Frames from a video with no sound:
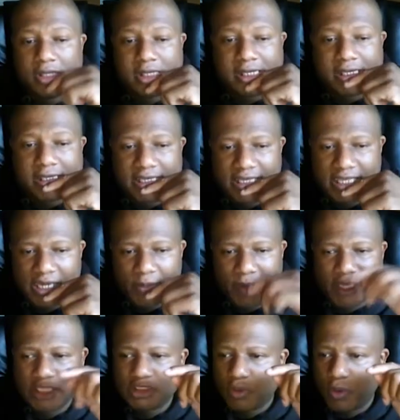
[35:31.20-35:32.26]
anyway, so
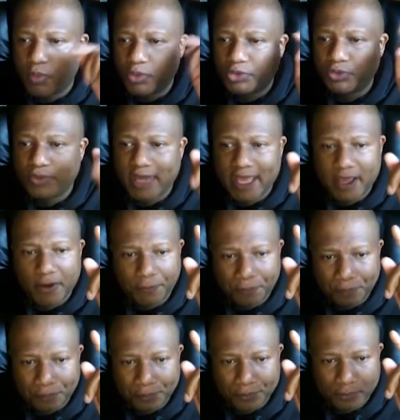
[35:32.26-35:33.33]
what we'll do now
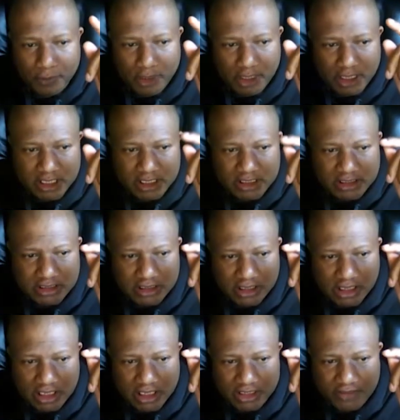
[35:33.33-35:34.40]
is click
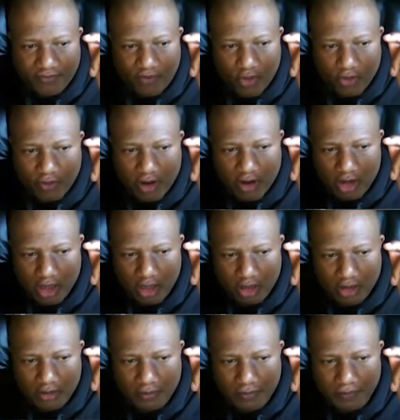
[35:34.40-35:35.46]
the foreground color.
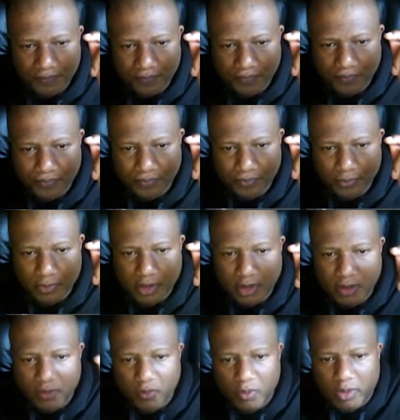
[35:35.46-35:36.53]
We
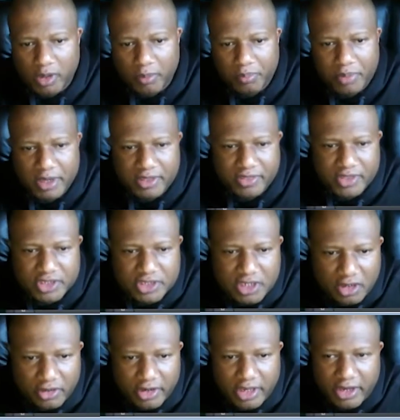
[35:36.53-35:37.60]
want to pick this color
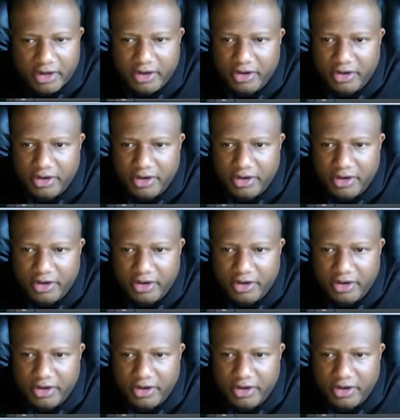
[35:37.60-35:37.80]
here.